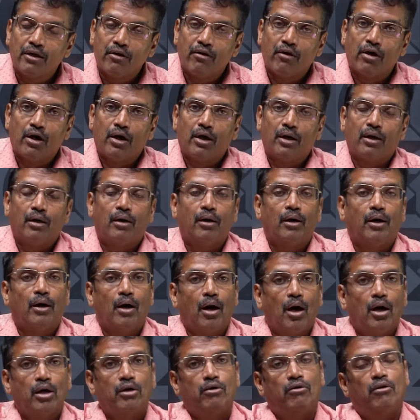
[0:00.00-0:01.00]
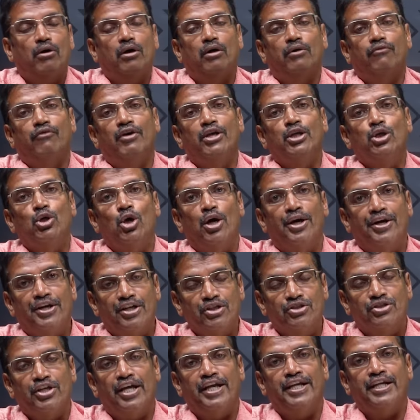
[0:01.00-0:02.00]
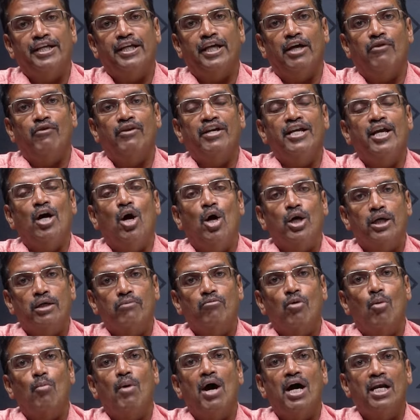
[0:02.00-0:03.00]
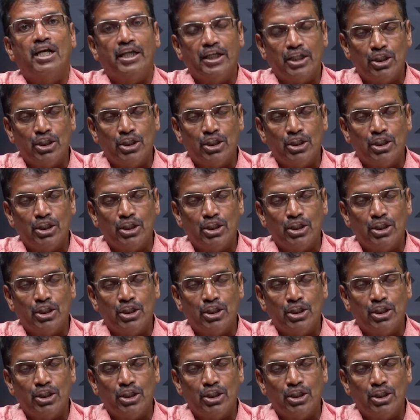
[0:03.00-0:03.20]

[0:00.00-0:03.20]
uh, uh or uh, when you are designing any automobile